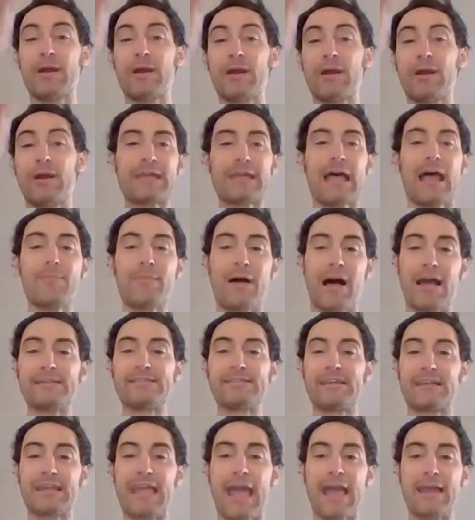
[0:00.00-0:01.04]
we're at all-time
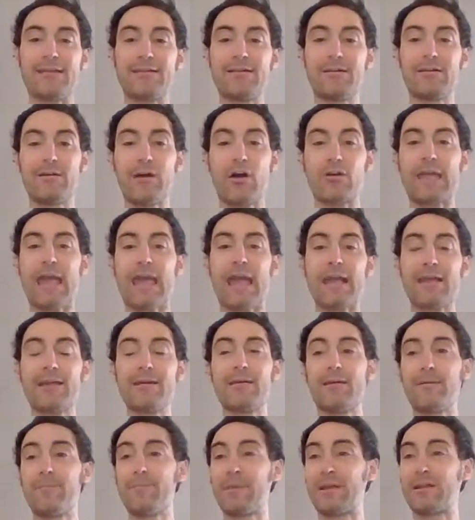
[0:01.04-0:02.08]
highs again.
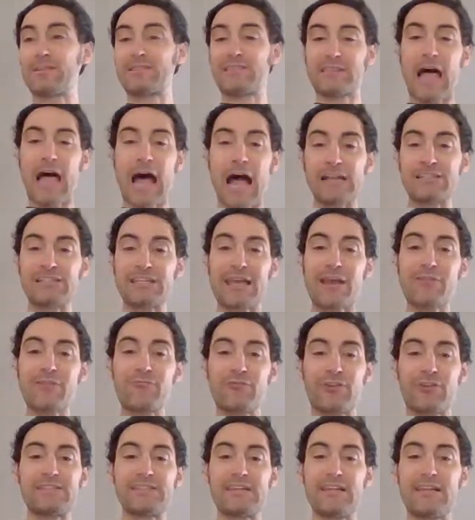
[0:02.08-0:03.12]
Okay, because logic
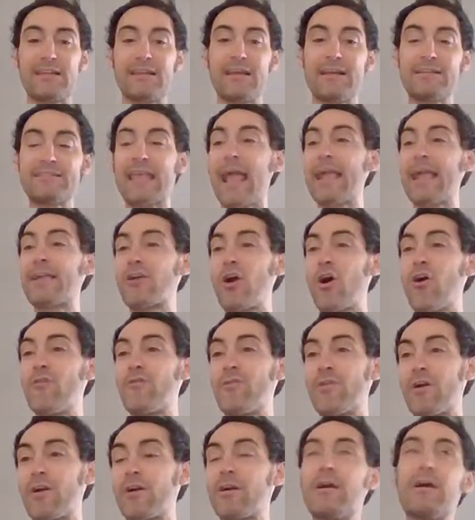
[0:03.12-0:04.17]
and reason take
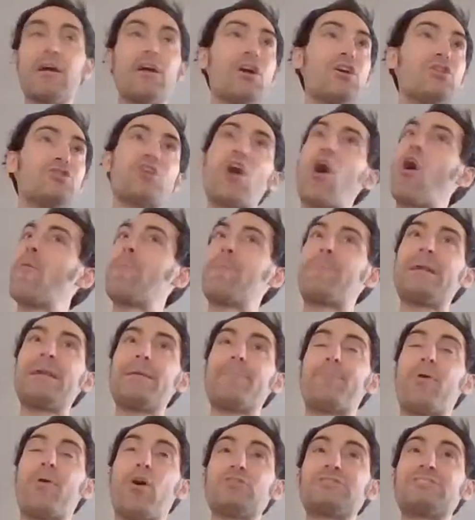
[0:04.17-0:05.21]
over. Don't be
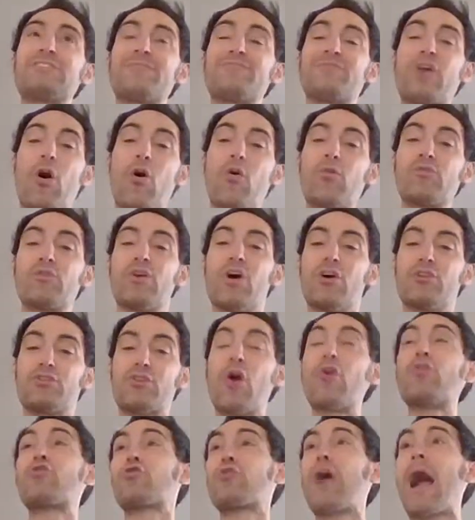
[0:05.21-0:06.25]
impulsive. Don't
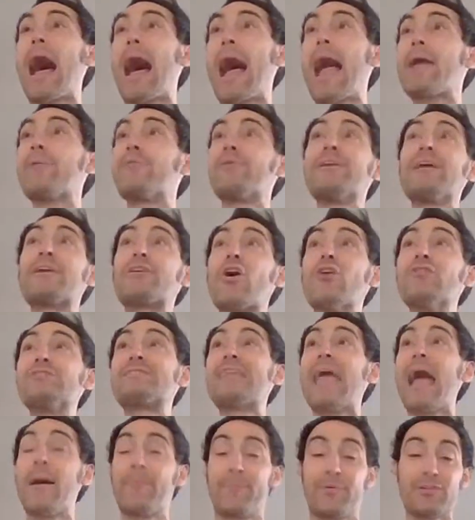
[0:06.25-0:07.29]
cry when it goes
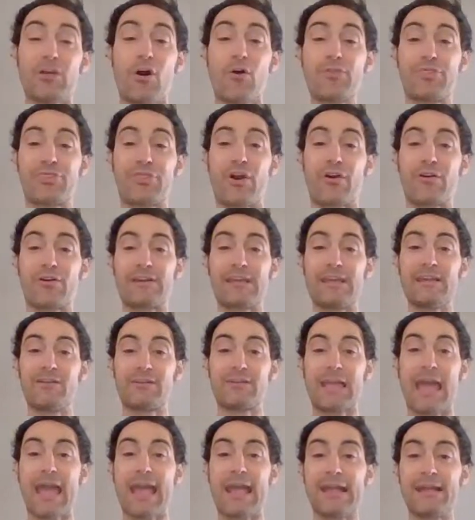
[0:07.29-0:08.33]
down below 30.
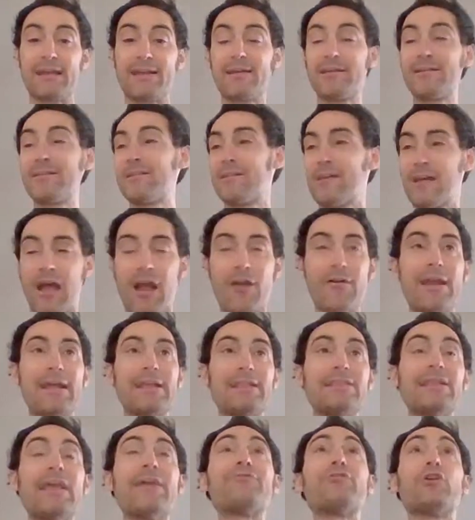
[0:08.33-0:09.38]
Okay, all right.
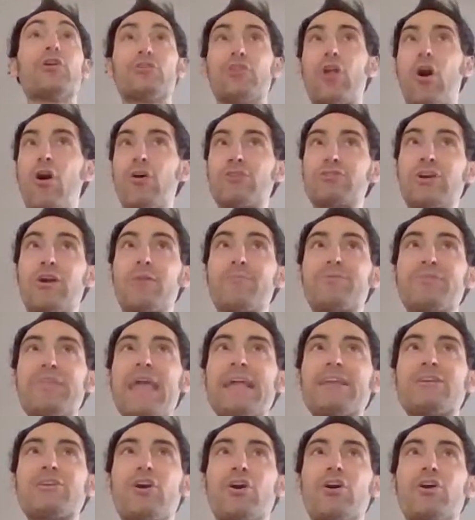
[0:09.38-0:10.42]
If you're a long-term
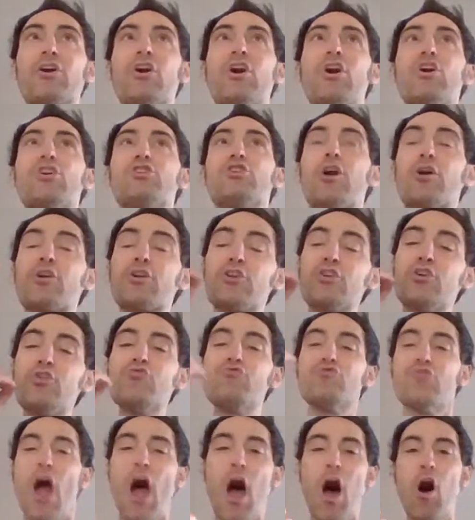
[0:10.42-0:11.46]
thinker,
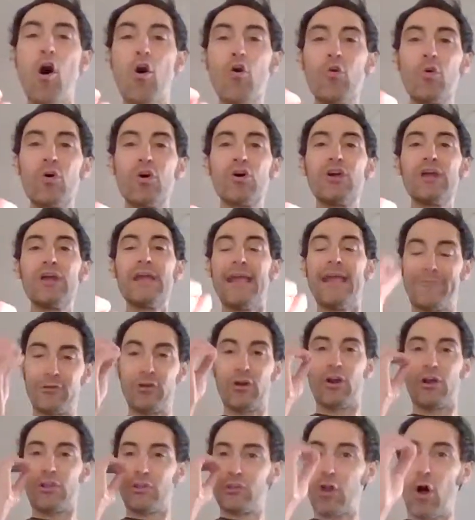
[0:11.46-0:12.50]
if
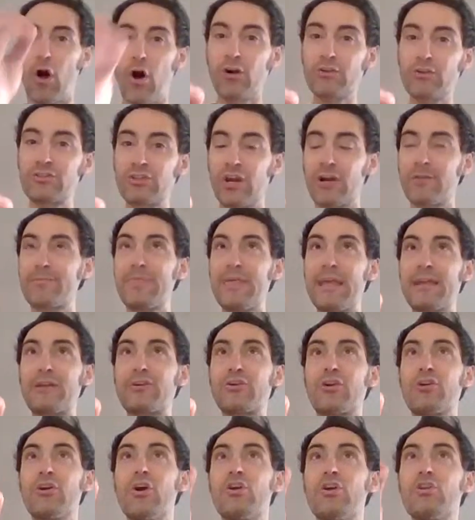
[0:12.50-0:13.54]
you're a long-term
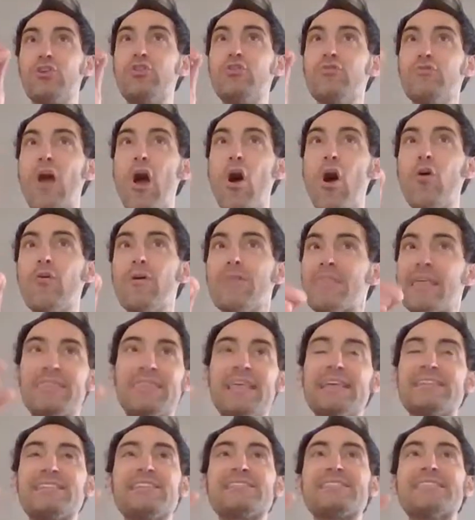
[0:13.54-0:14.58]
thinker, you know that
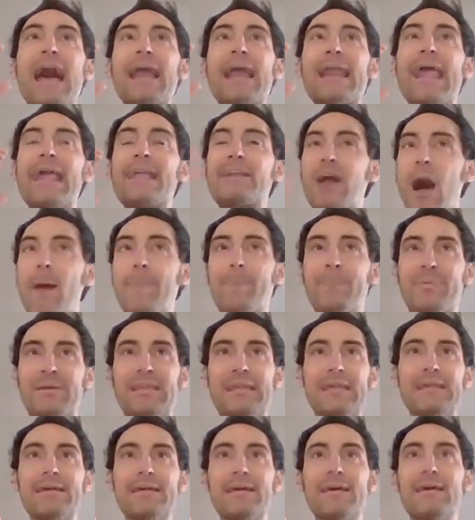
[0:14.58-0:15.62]
this is not a
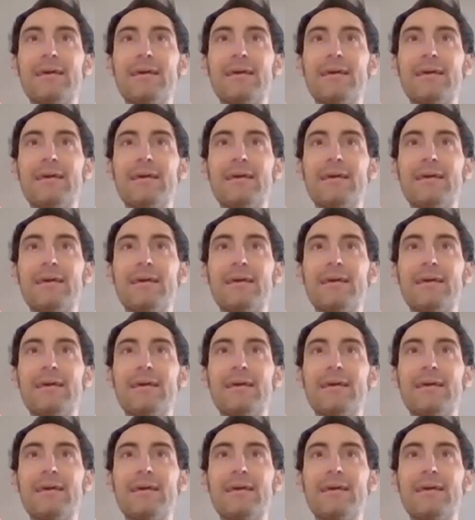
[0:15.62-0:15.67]
company.